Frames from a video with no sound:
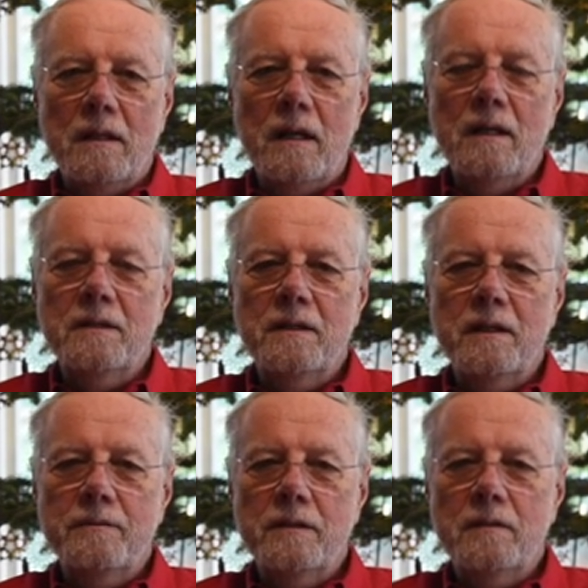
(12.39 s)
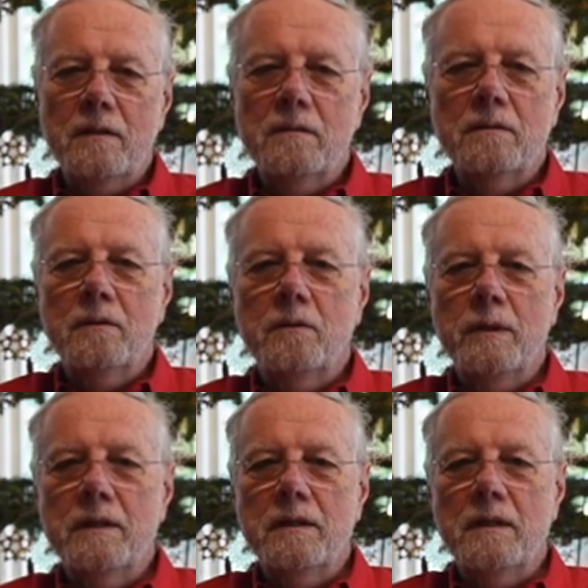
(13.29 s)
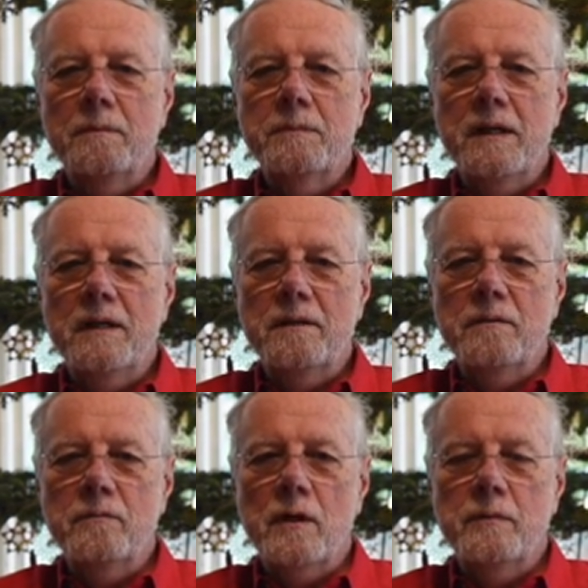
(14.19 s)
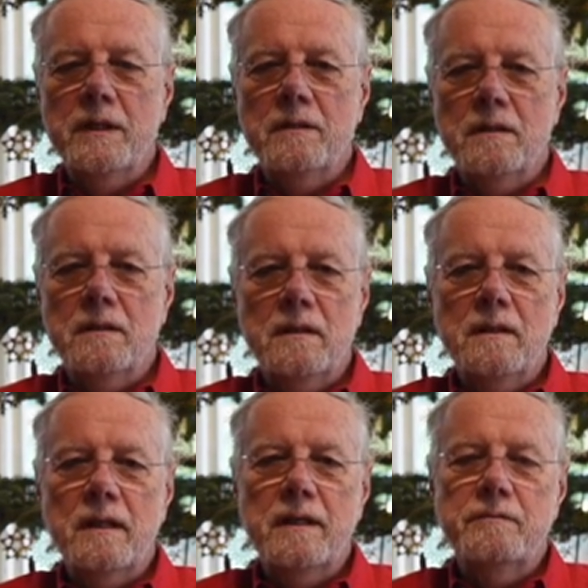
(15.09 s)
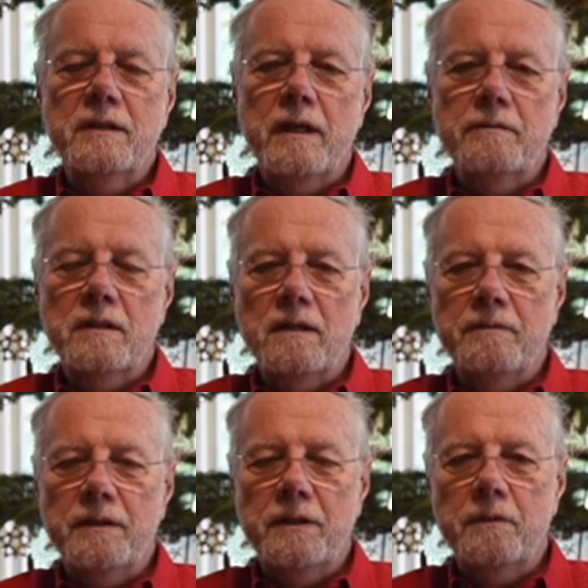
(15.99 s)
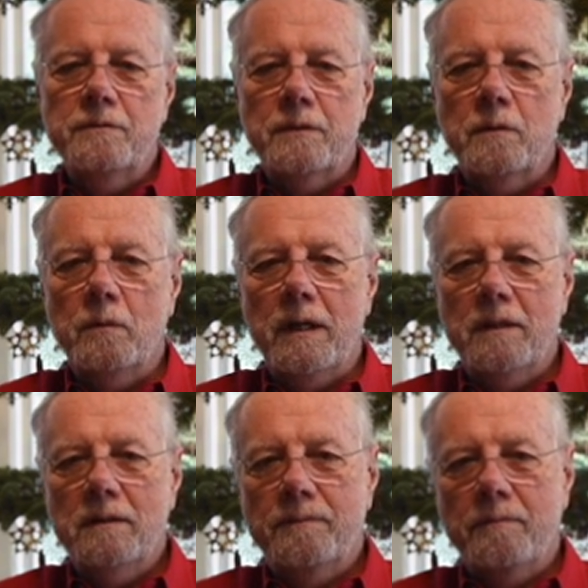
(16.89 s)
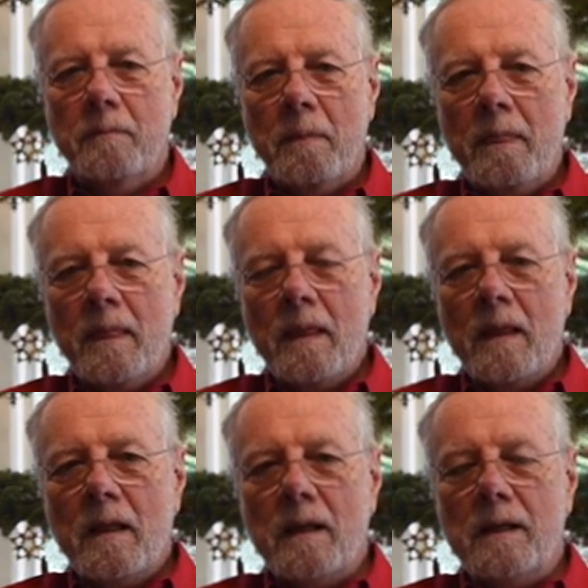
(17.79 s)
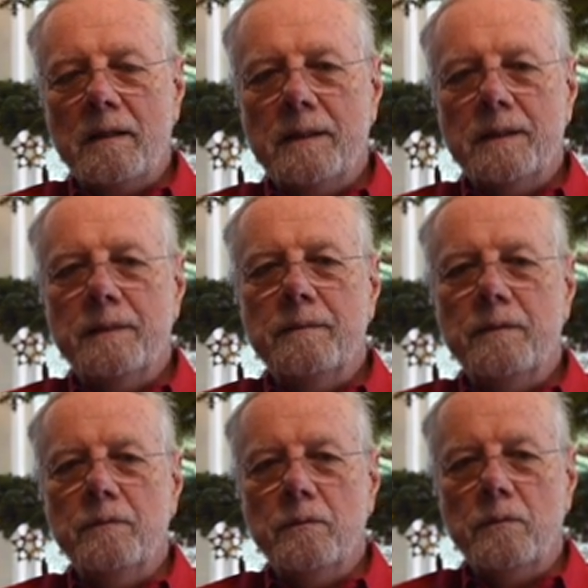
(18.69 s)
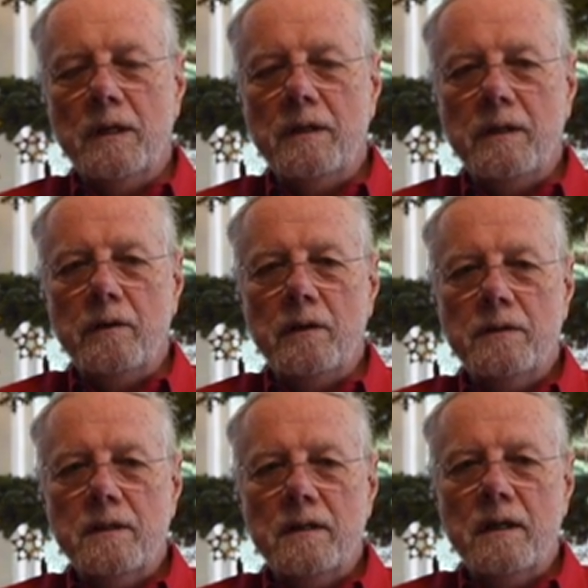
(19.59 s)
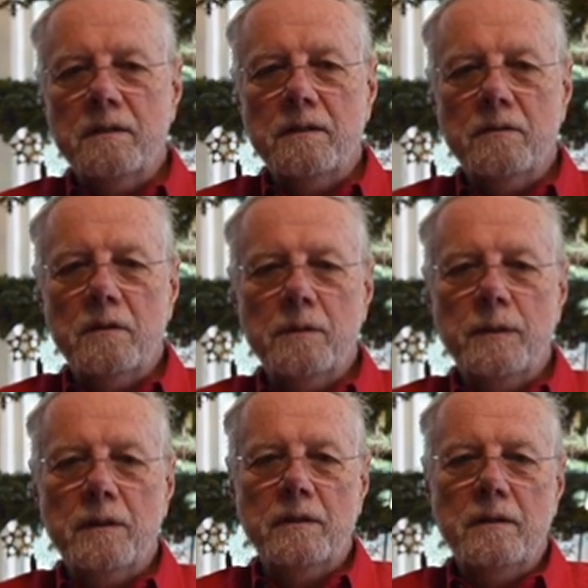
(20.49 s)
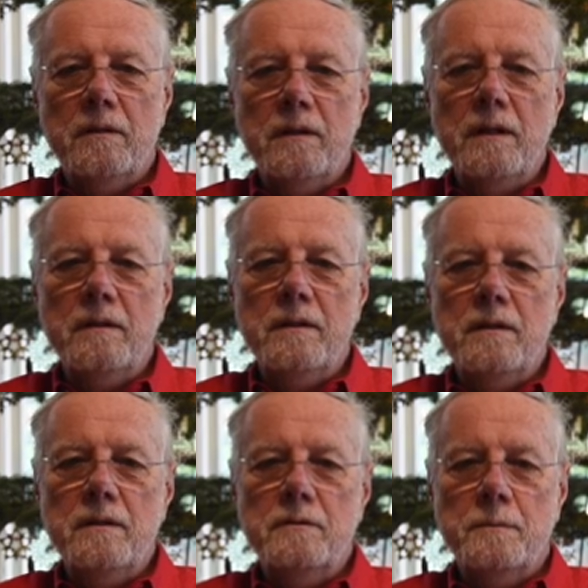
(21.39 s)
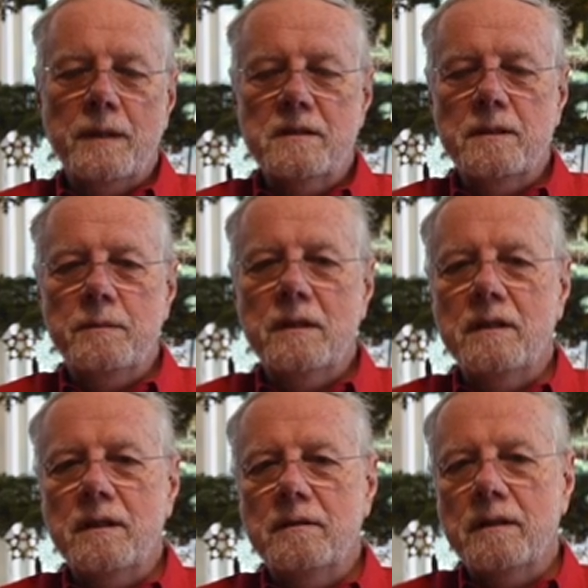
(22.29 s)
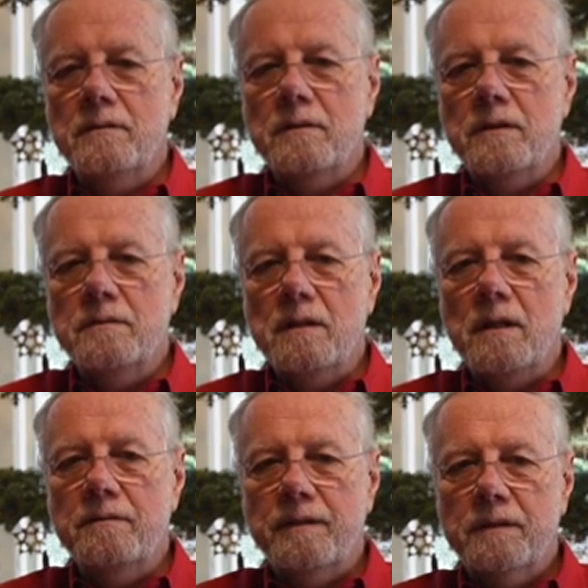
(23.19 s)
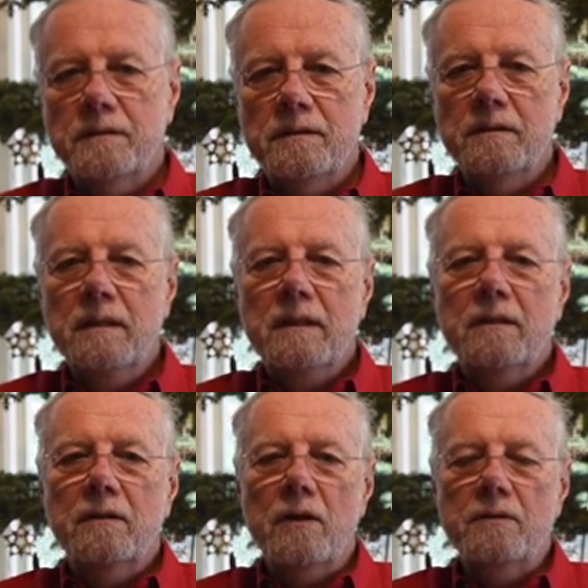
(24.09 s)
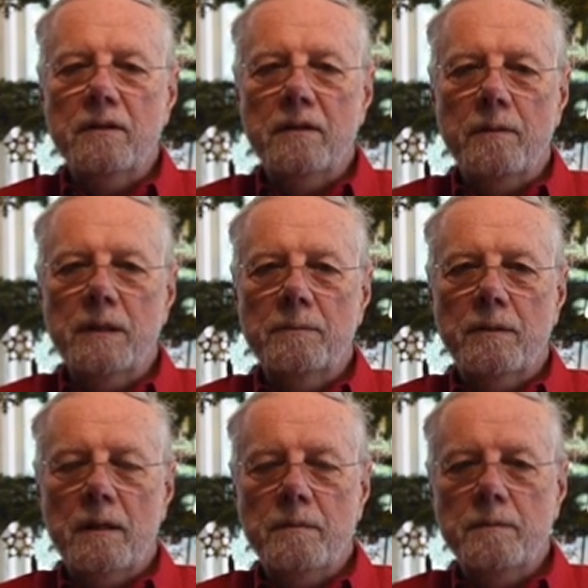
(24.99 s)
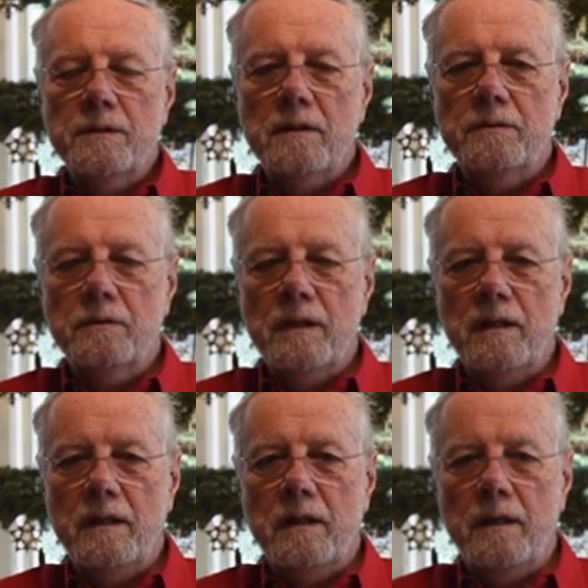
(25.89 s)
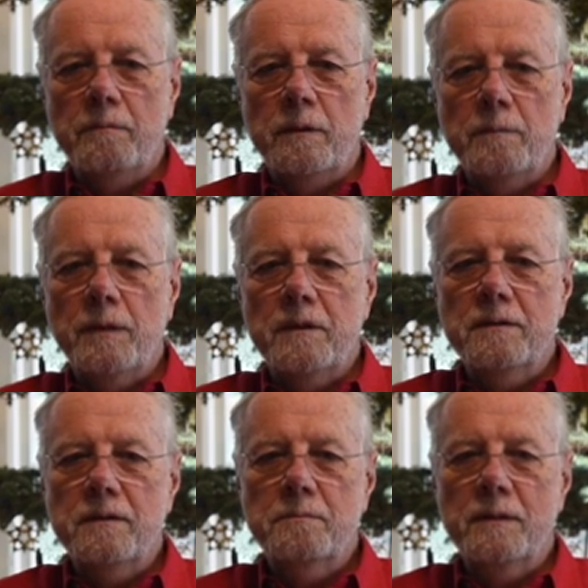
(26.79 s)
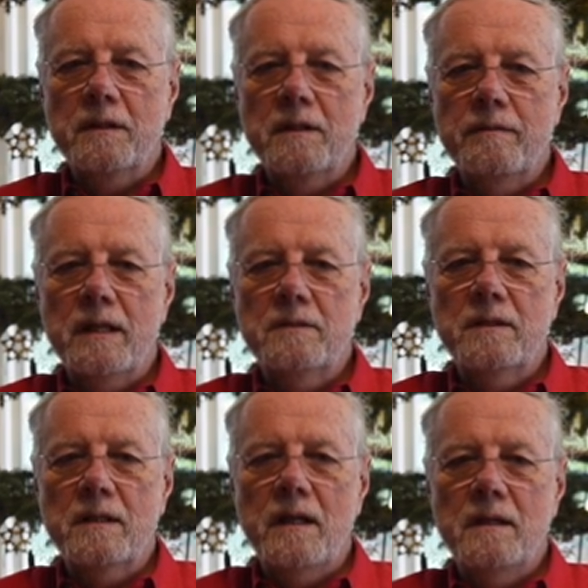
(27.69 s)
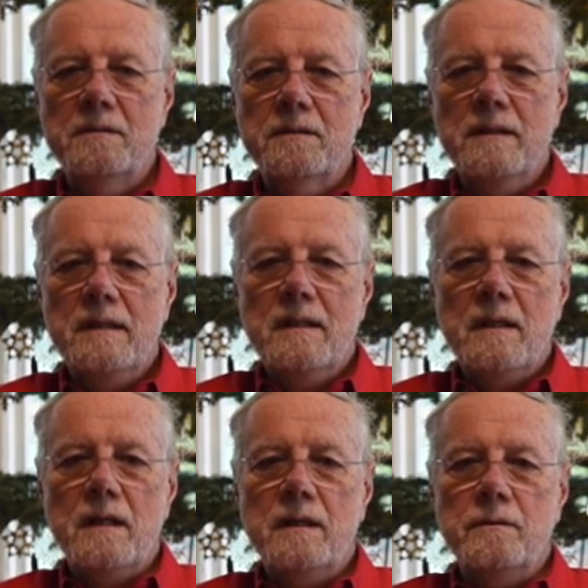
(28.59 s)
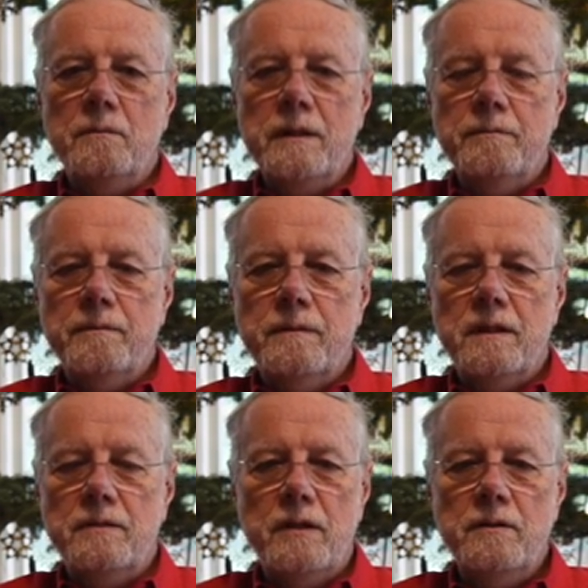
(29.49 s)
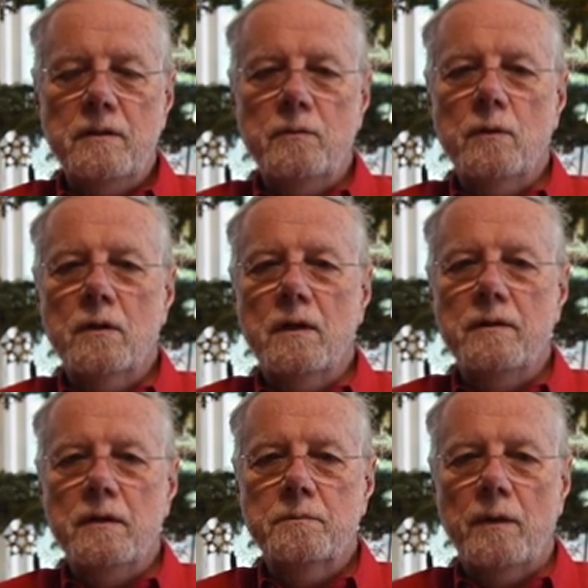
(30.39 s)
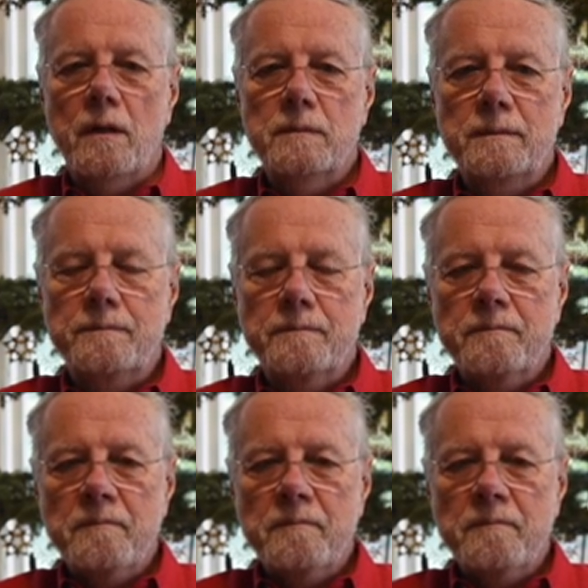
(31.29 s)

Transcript: I'd like to give you a little quick update of where we are. I haven't given a video for a while. One of the areas I'd like to talk about are it's a possibility that there is an infection causing some of the problems. Certainly a number of patients believe that's the case. We've continued to work on this problem.